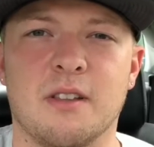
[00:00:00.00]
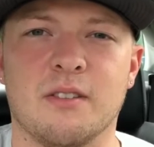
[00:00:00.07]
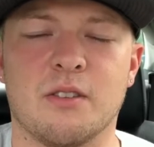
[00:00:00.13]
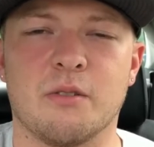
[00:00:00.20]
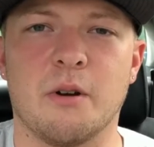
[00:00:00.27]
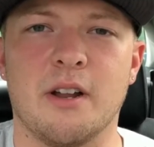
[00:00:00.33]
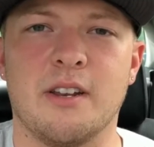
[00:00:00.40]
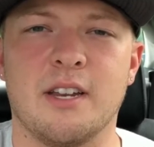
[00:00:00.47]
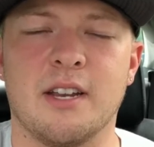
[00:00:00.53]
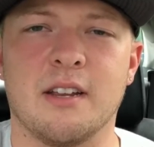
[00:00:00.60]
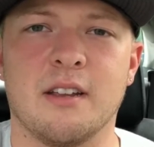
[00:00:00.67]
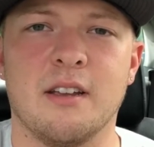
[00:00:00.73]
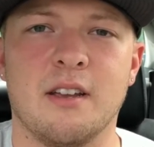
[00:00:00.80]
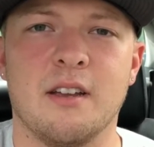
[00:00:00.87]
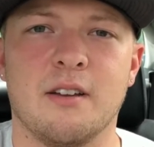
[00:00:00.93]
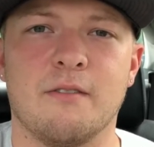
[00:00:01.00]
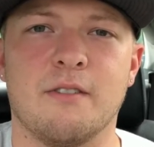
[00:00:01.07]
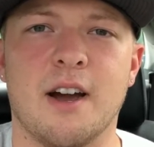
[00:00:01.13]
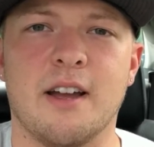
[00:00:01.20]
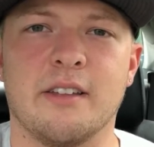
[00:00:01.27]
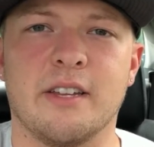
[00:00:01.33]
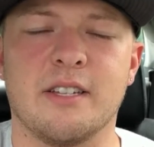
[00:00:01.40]
and threatening
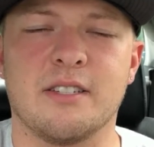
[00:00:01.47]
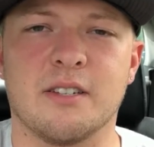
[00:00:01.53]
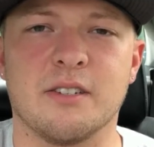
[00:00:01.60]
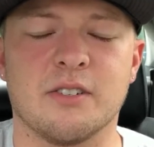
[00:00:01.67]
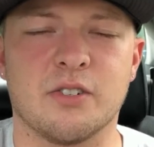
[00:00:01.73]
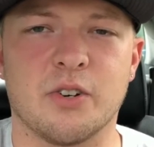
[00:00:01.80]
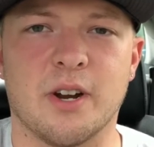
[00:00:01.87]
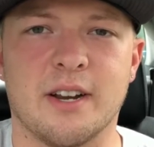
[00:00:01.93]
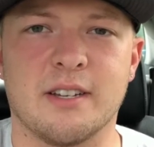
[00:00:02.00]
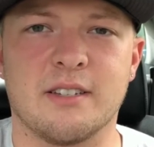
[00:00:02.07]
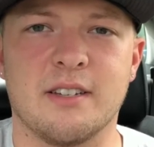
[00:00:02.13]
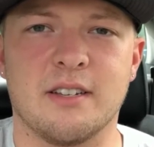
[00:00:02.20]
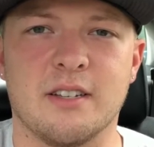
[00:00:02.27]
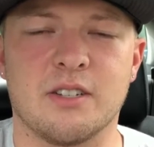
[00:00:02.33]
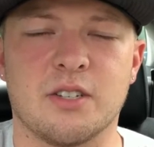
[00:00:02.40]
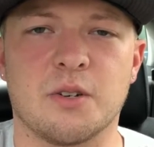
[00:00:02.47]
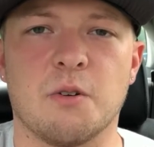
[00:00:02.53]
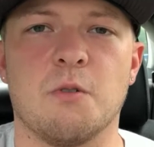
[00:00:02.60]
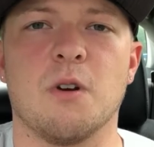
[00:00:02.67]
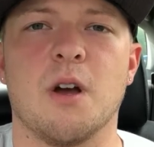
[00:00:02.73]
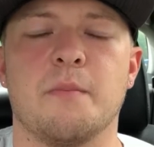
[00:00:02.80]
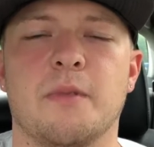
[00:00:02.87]
violence and trying to
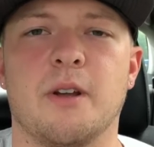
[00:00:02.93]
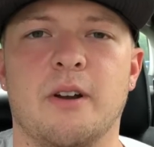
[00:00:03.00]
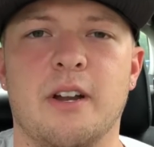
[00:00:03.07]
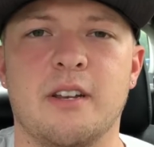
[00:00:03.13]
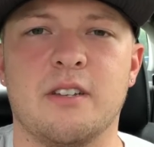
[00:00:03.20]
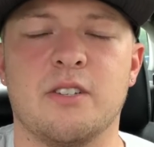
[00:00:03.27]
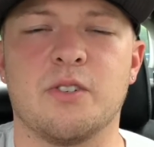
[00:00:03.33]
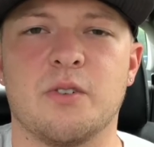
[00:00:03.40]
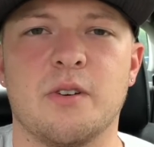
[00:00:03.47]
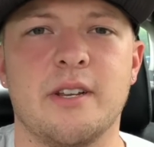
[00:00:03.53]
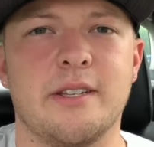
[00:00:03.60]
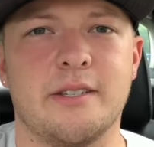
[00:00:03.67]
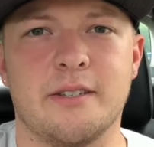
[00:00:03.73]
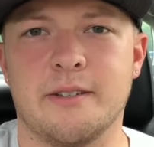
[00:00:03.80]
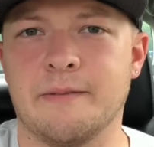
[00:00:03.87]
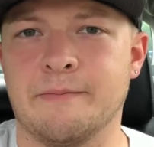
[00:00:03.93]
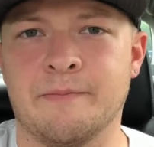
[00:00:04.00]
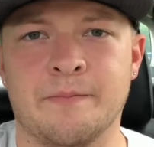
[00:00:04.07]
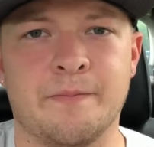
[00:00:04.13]
screw up their industries